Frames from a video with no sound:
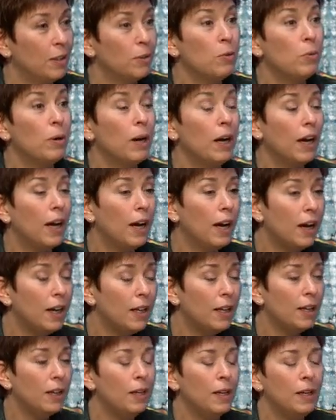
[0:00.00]

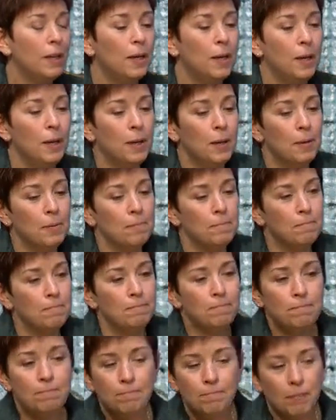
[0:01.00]
Well,
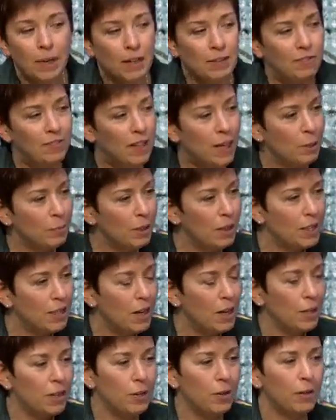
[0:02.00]
my family's
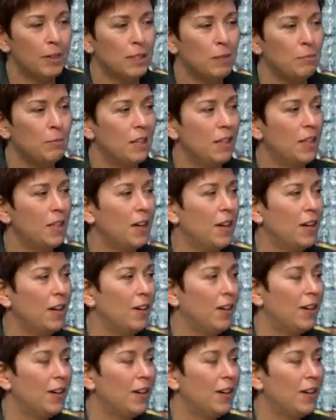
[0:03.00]
all going to be there.